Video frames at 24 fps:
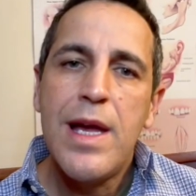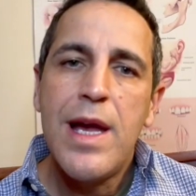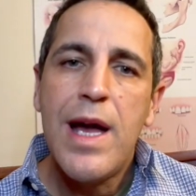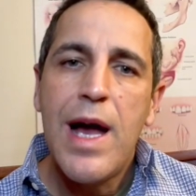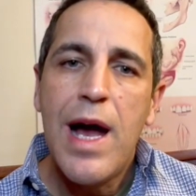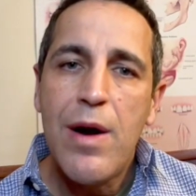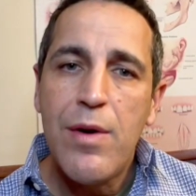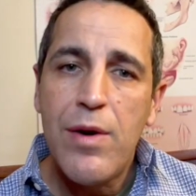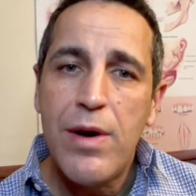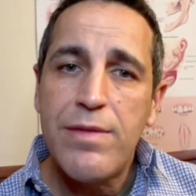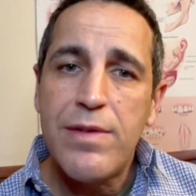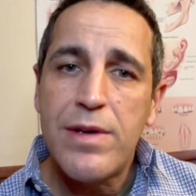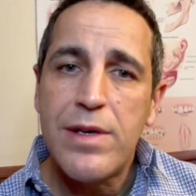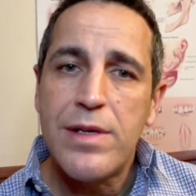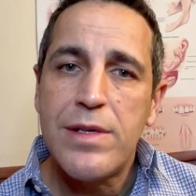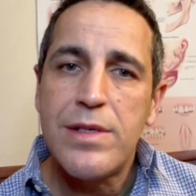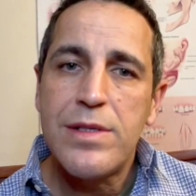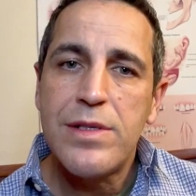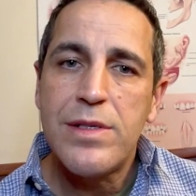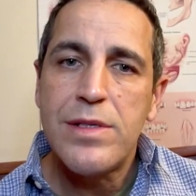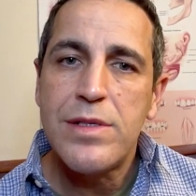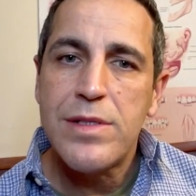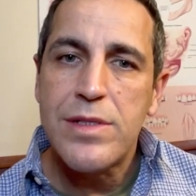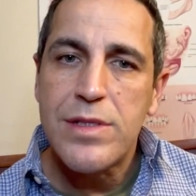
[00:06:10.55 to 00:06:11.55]
However,
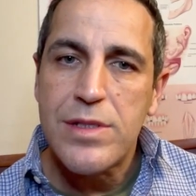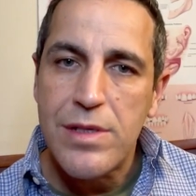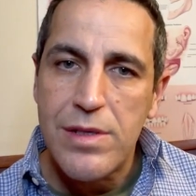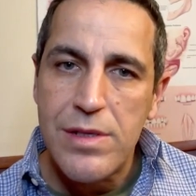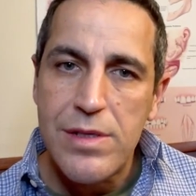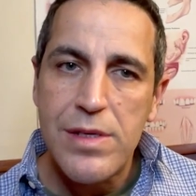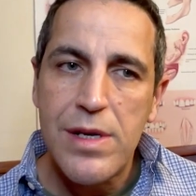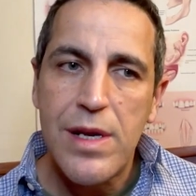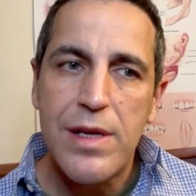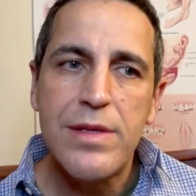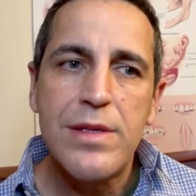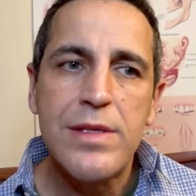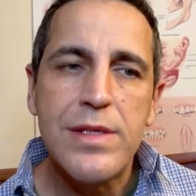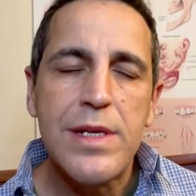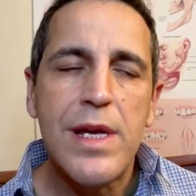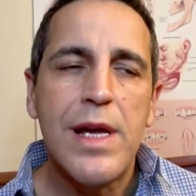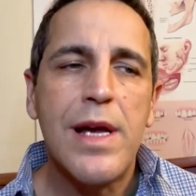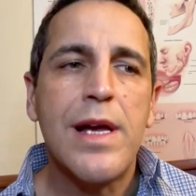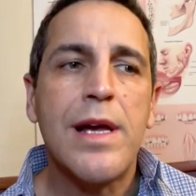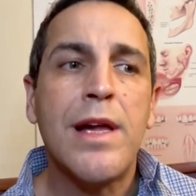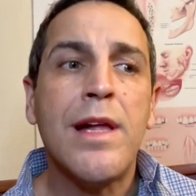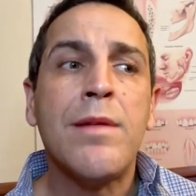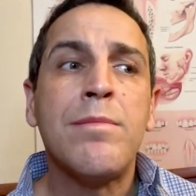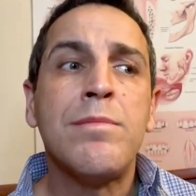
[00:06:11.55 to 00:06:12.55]
in certain other
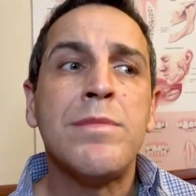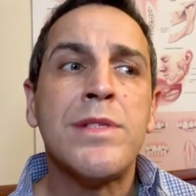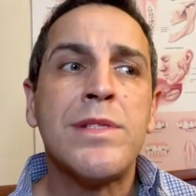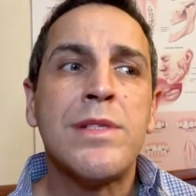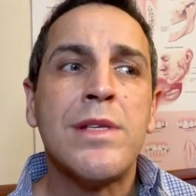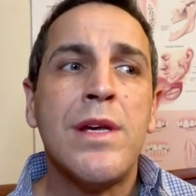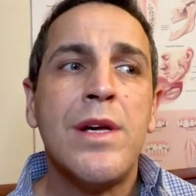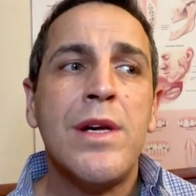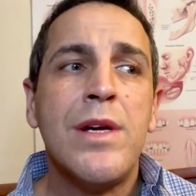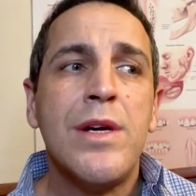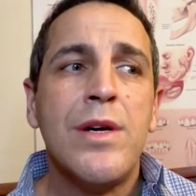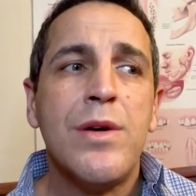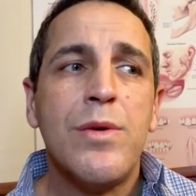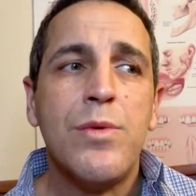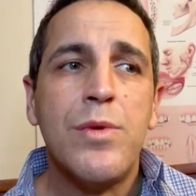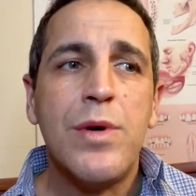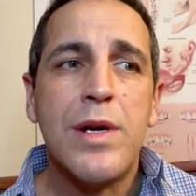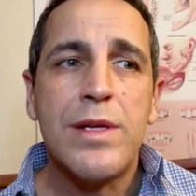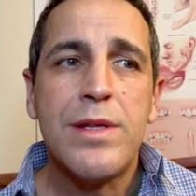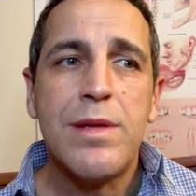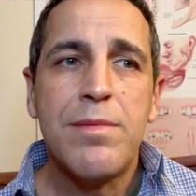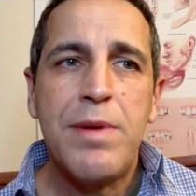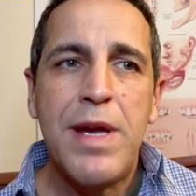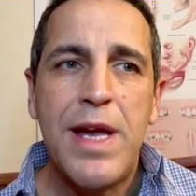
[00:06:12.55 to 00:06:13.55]
times
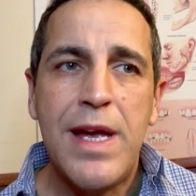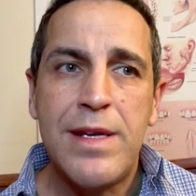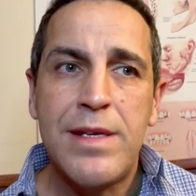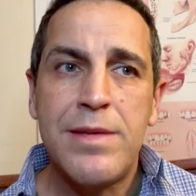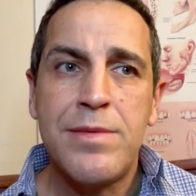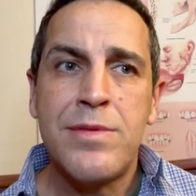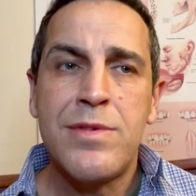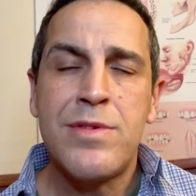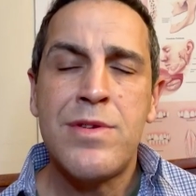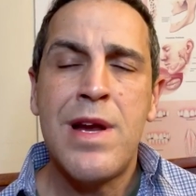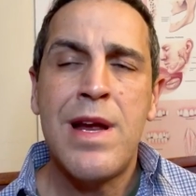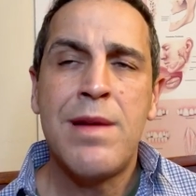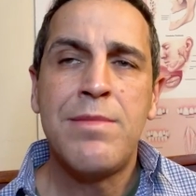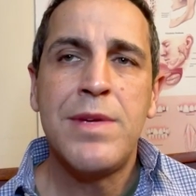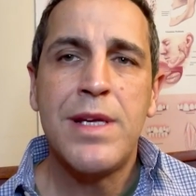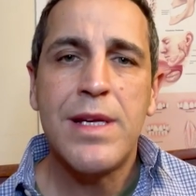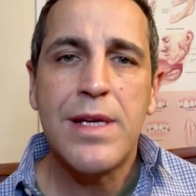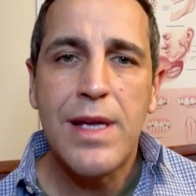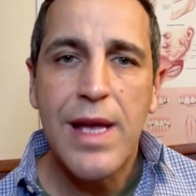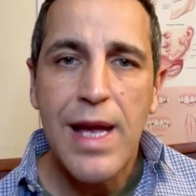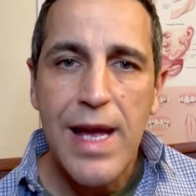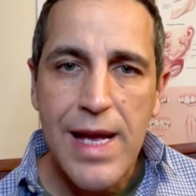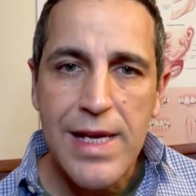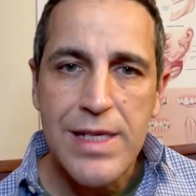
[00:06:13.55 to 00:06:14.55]
where the
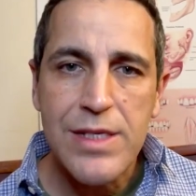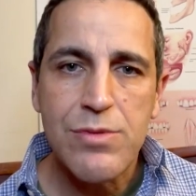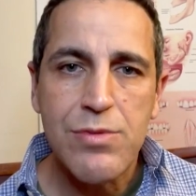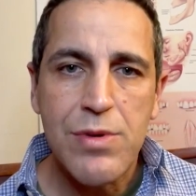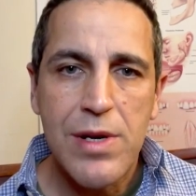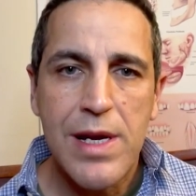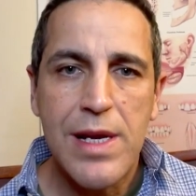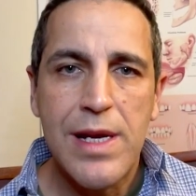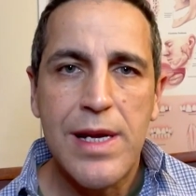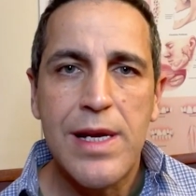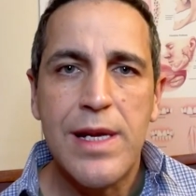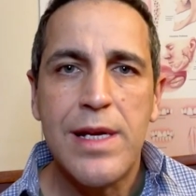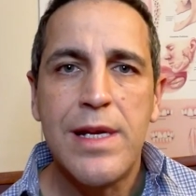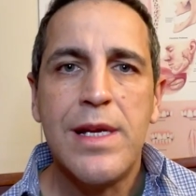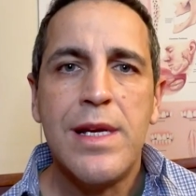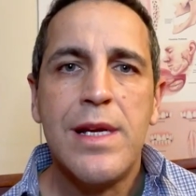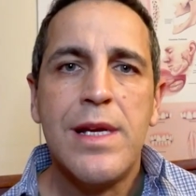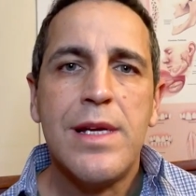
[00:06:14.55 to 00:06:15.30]
panoramic x ray